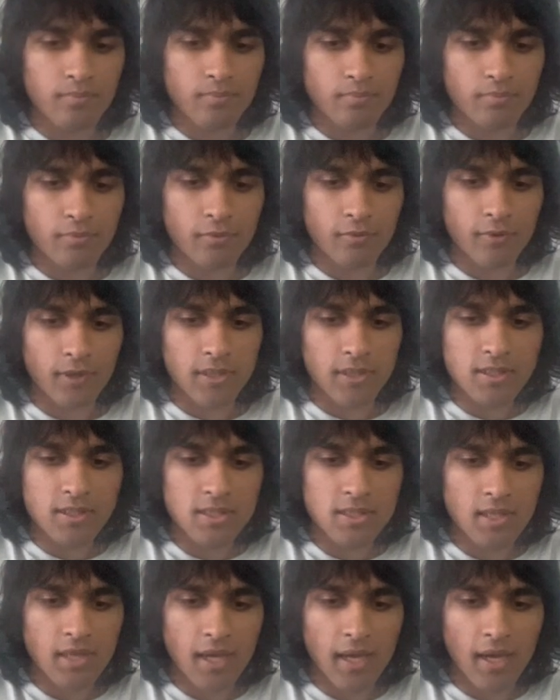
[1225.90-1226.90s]
print
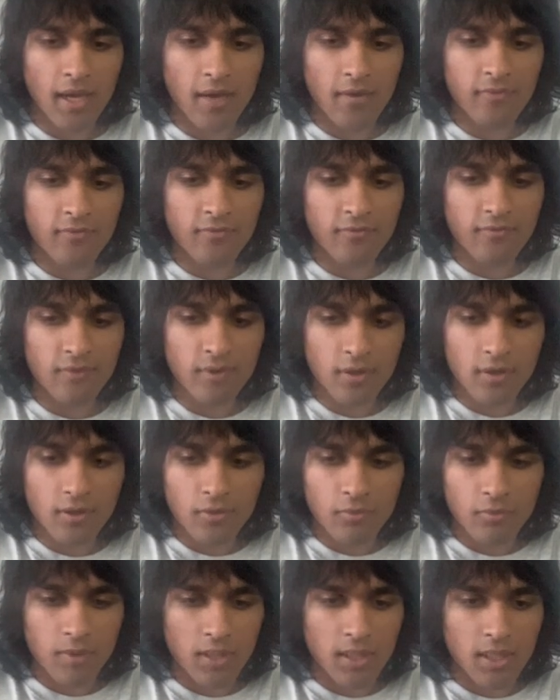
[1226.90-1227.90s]
f,
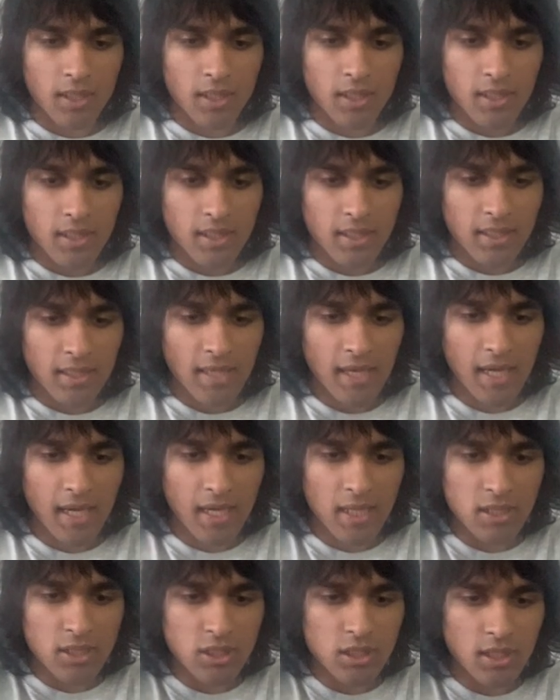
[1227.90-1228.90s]
we're going to
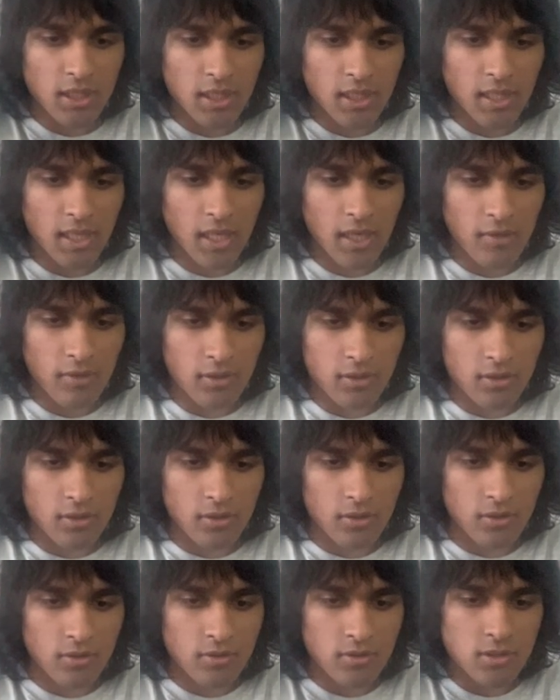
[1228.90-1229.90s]
catch the
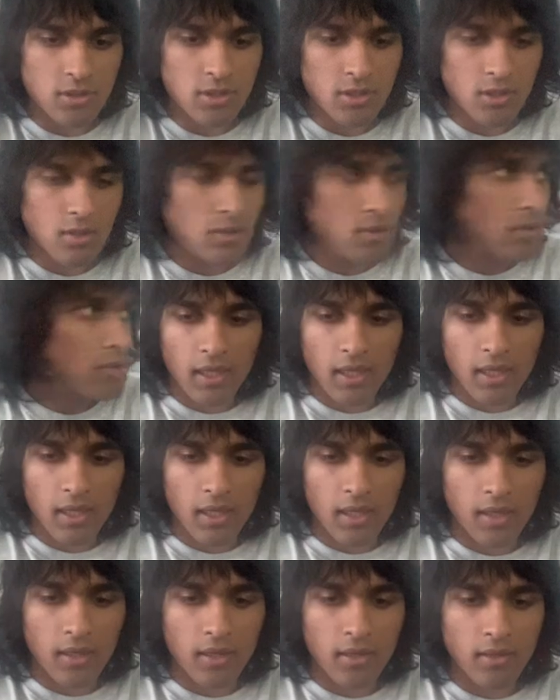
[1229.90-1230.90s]
characters,
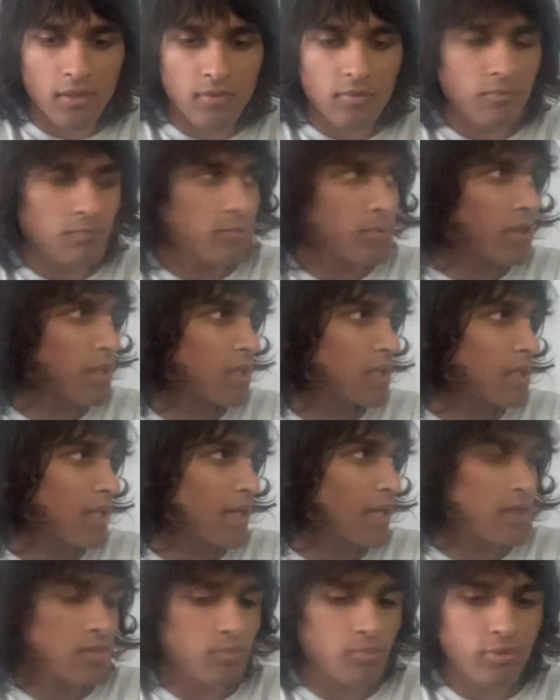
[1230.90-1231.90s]
and we're going to
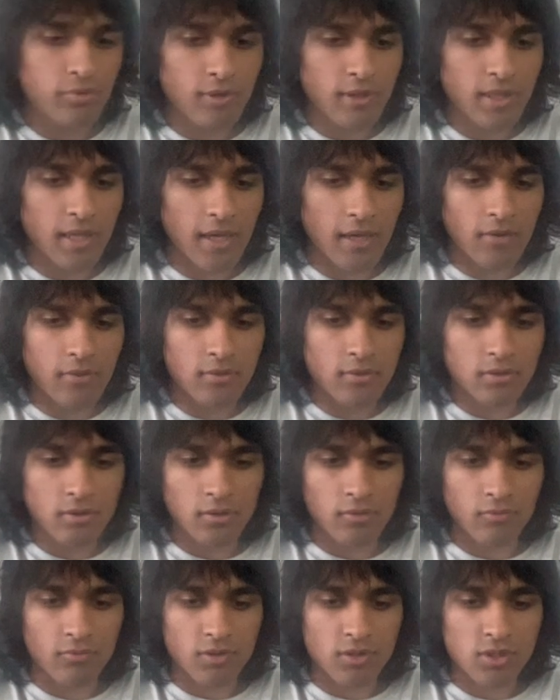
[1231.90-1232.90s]
let it print out
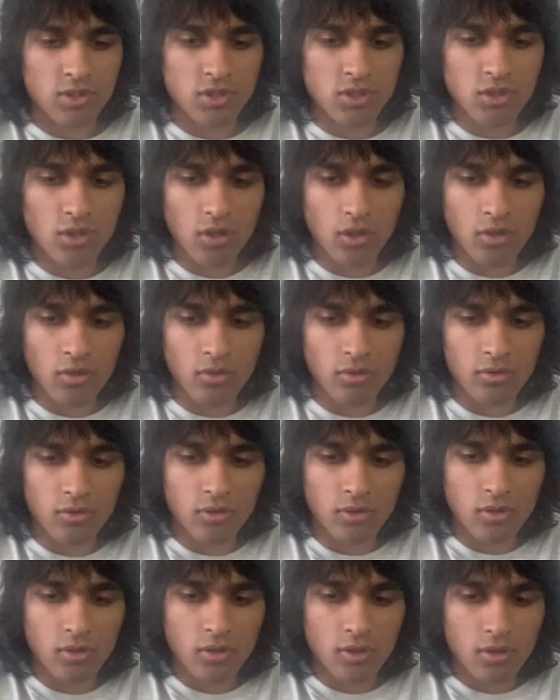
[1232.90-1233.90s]
the result
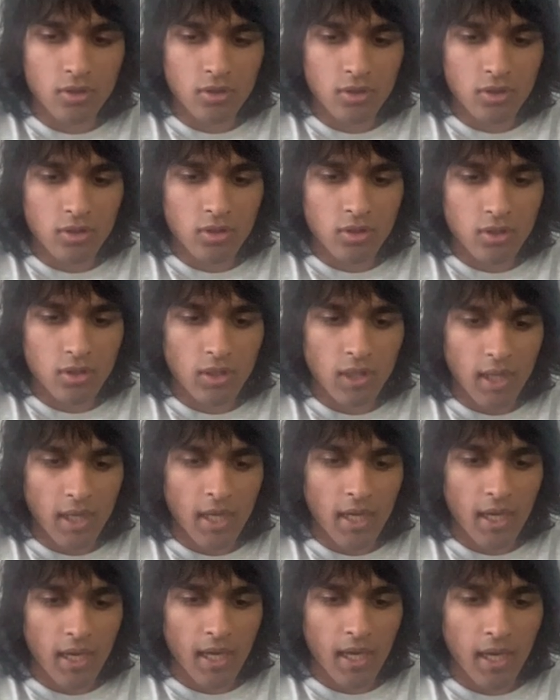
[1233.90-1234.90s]

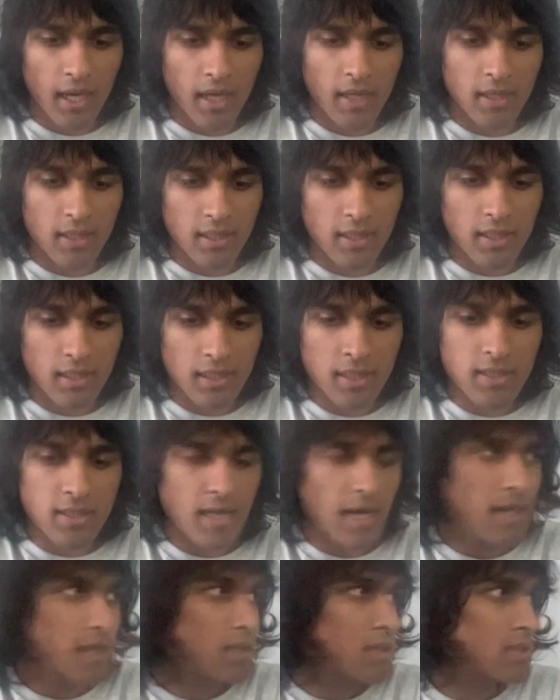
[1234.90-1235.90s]
at
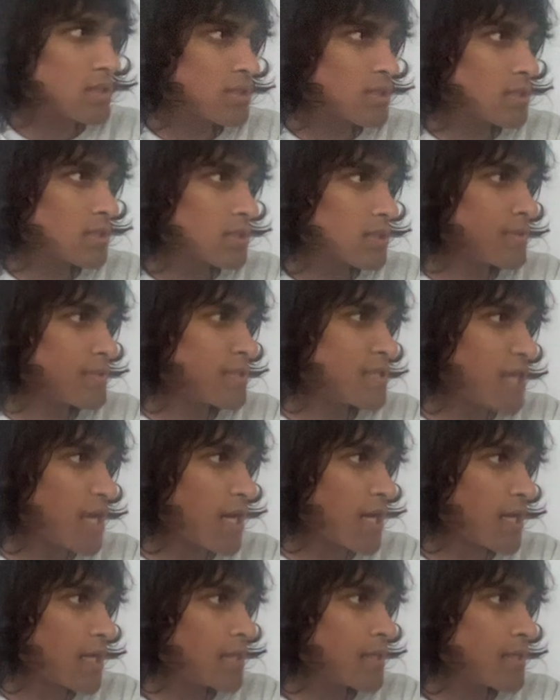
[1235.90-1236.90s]
index
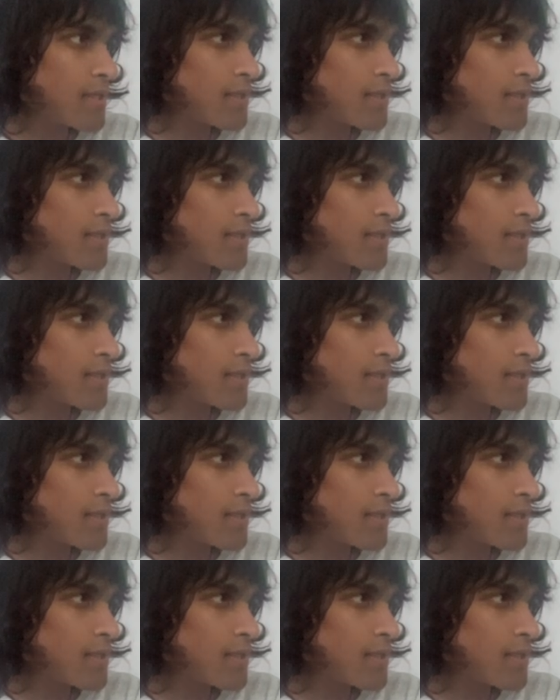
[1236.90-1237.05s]
j.